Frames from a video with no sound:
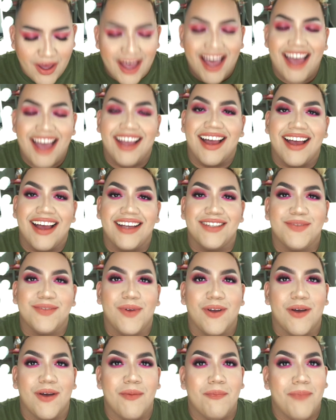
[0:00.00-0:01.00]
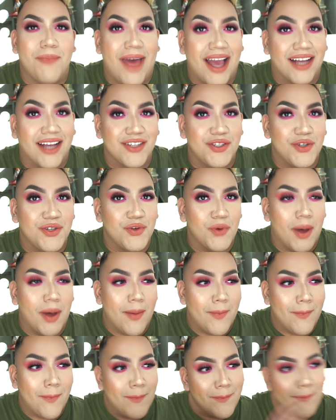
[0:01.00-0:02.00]
Hi guys, welcome back to
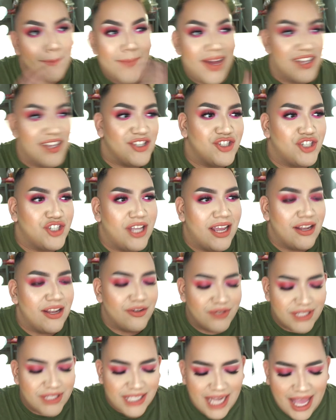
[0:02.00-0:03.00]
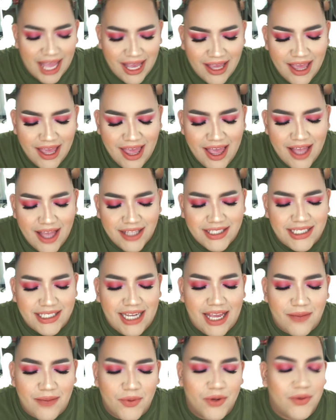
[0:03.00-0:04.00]
my channel today.
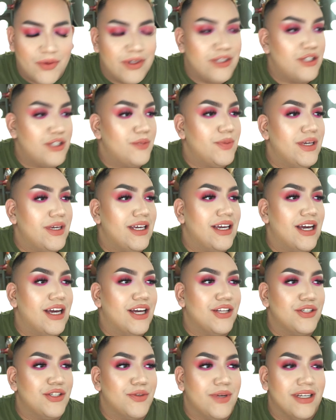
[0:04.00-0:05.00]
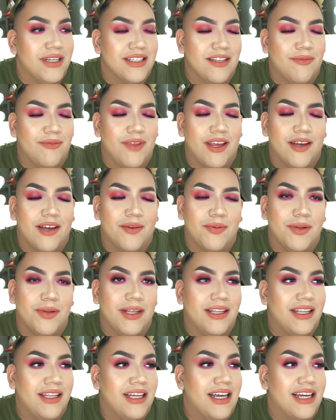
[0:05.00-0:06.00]
Today we're going to be doing something
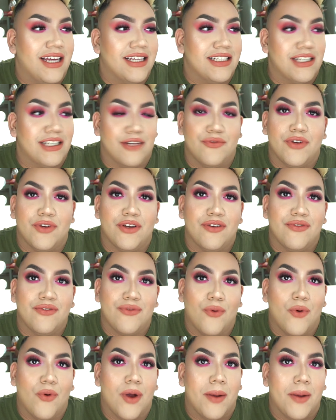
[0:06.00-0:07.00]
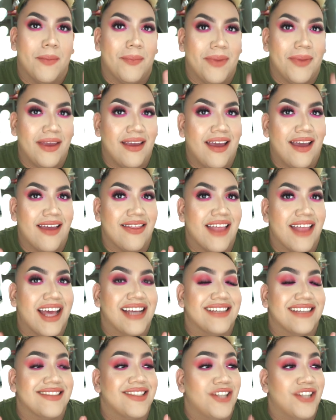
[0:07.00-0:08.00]
completely different for me and that
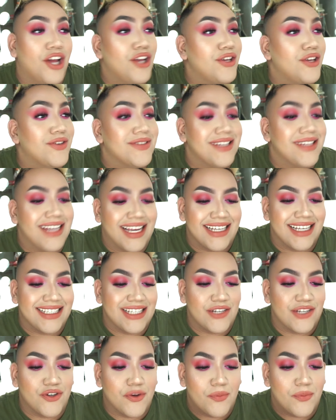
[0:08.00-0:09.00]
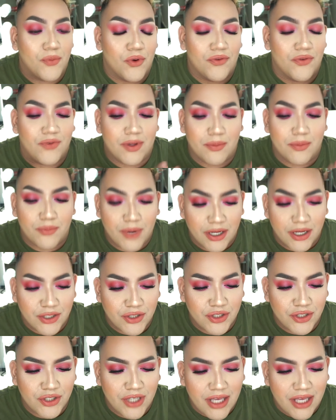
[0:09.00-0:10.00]
is not using a single Morphe
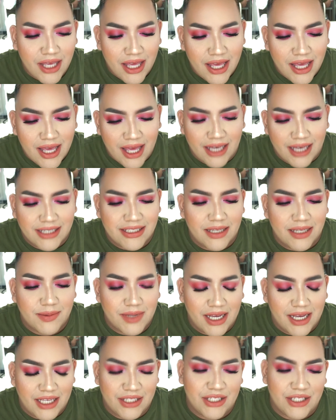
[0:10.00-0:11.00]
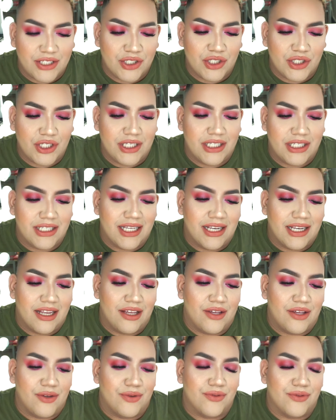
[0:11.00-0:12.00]
brush except I did cheat and I
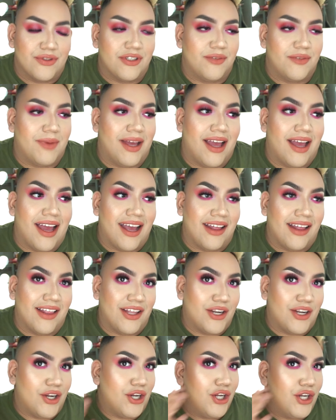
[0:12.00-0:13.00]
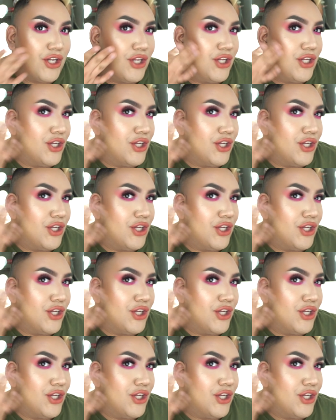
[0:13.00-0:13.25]
used my highlighter